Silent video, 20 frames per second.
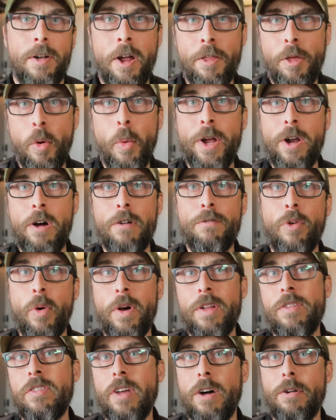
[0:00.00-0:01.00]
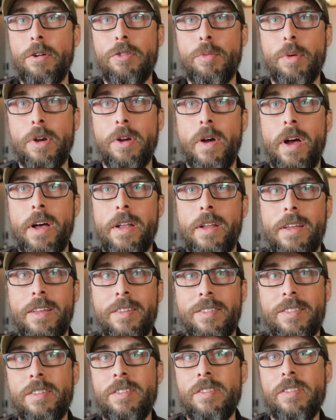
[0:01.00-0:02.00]
Another way to avoid seller's regret
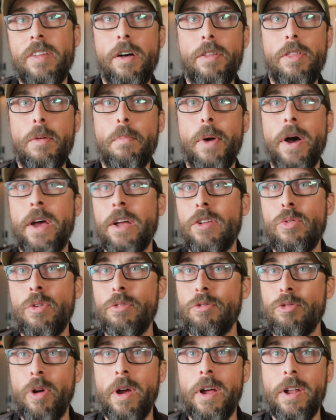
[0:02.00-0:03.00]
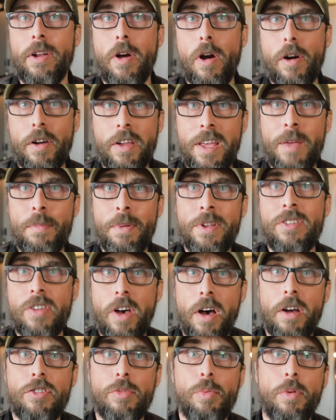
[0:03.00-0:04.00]
is to sell the bike to a friend or keep in
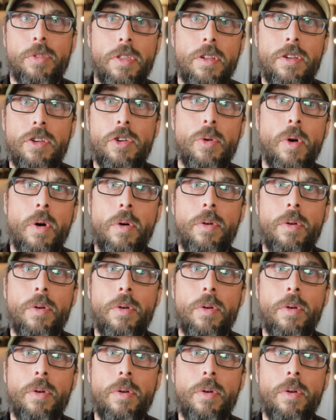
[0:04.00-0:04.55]
touch with the new